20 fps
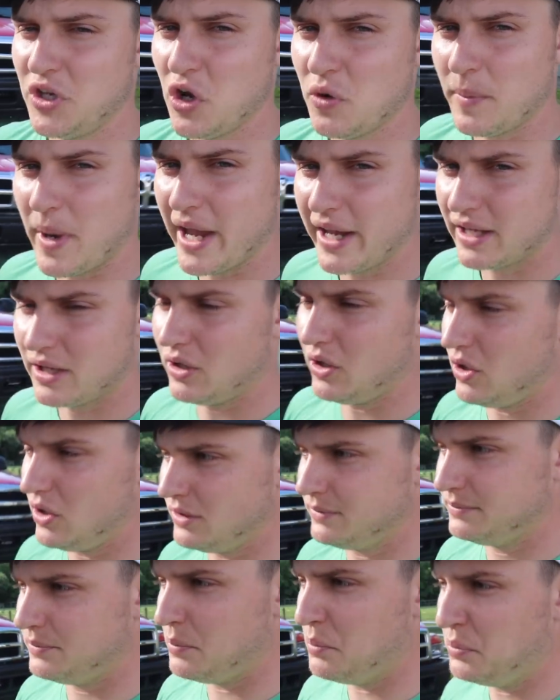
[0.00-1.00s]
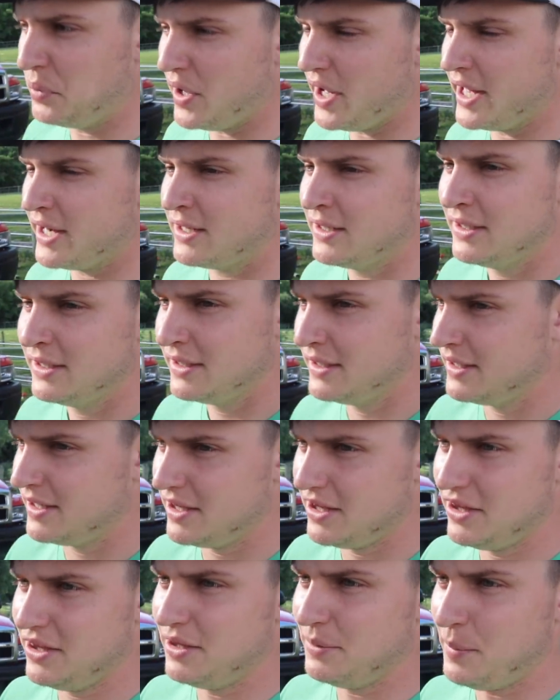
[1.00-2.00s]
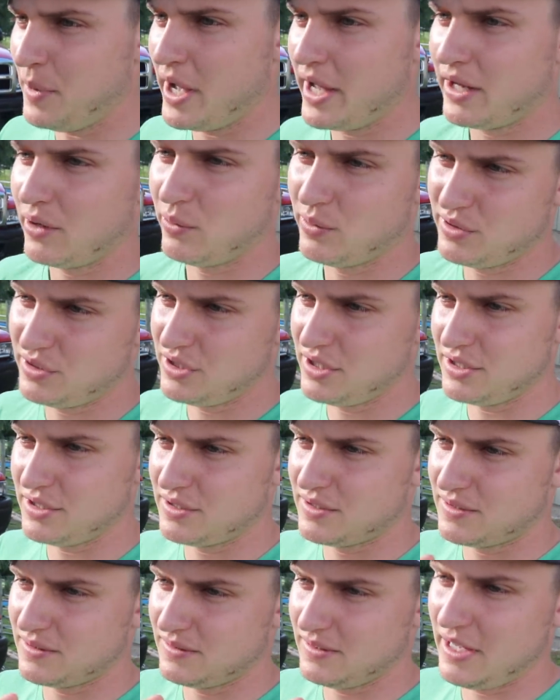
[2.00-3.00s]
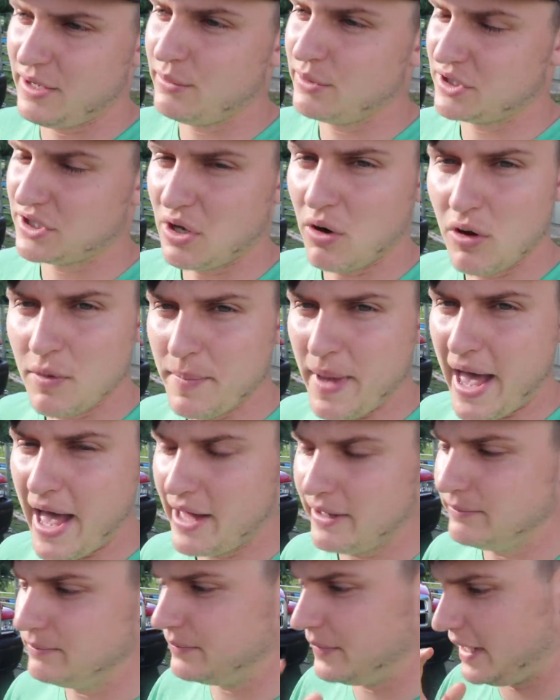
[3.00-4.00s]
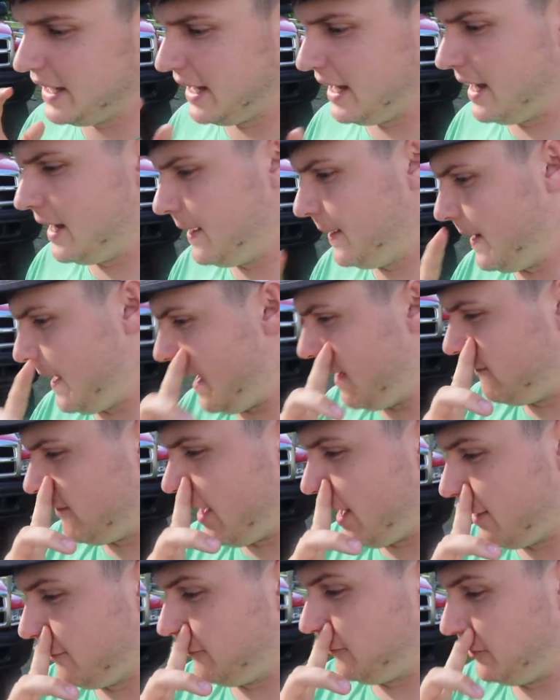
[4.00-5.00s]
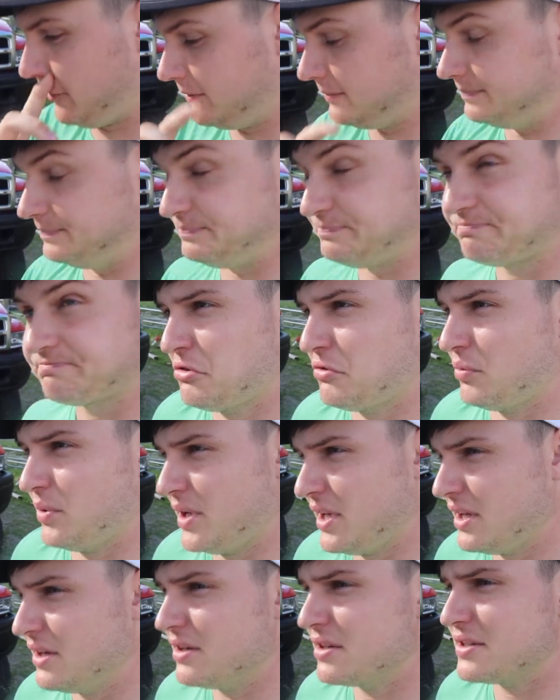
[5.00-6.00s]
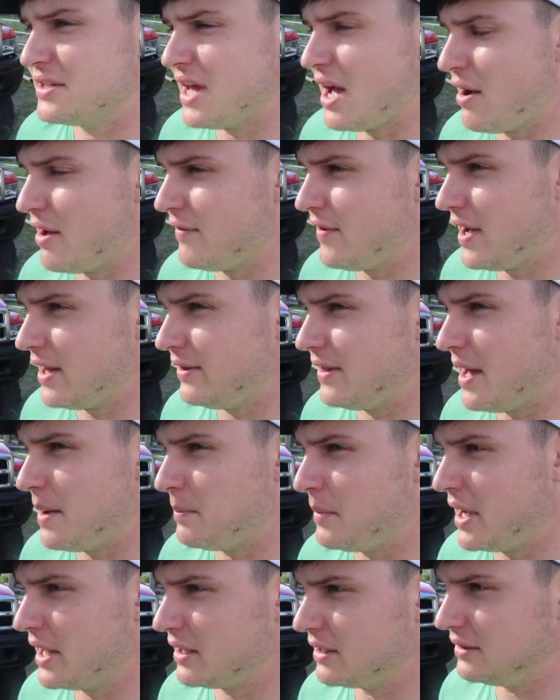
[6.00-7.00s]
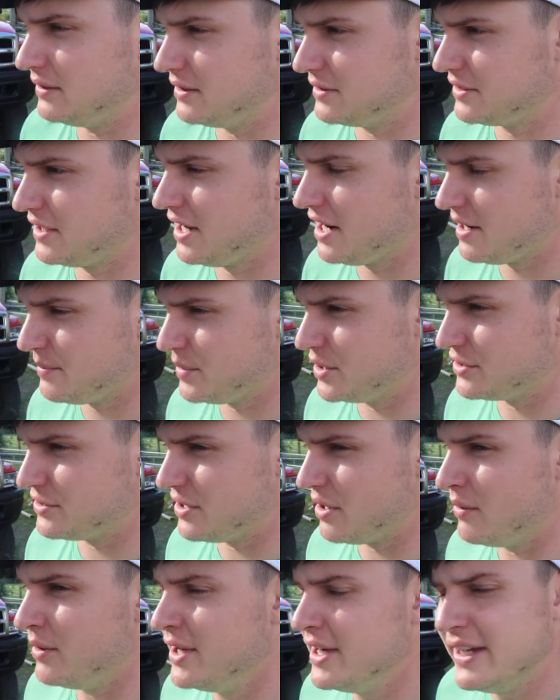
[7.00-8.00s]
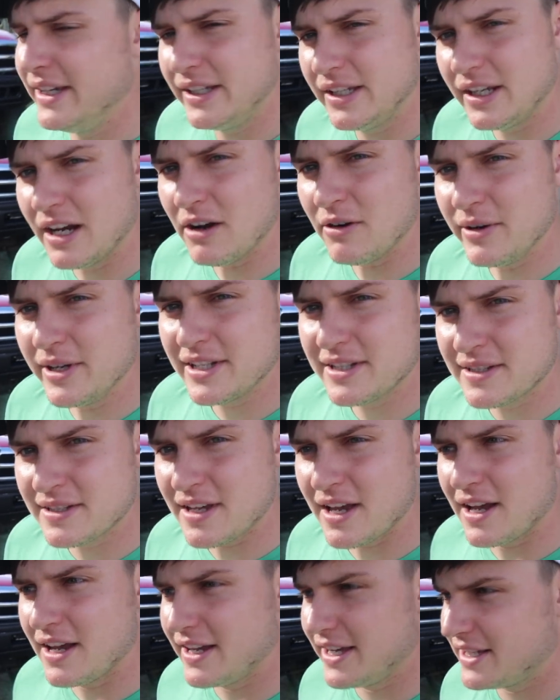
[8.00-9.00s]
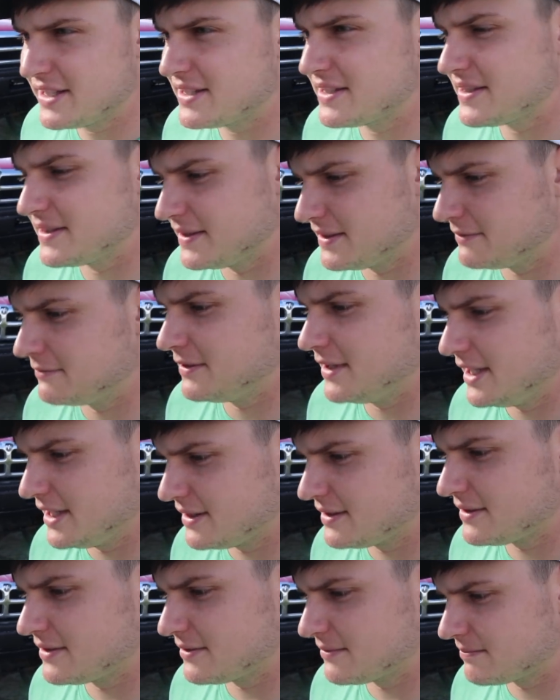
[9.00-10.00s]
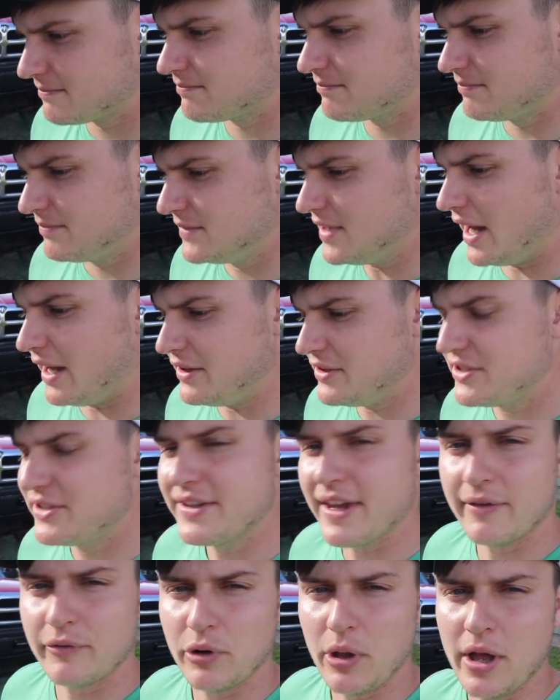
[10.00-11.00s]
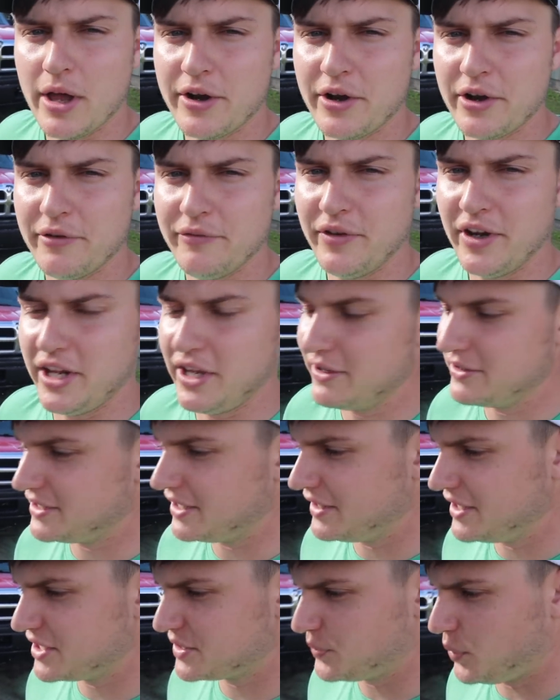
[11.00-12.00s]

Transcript: no mic at all, but the mic was just, it was going bad, and uh, I've had it for three years now. I've had that mic on this camera, so you know, it's uh, it's it's done several hundred videos at this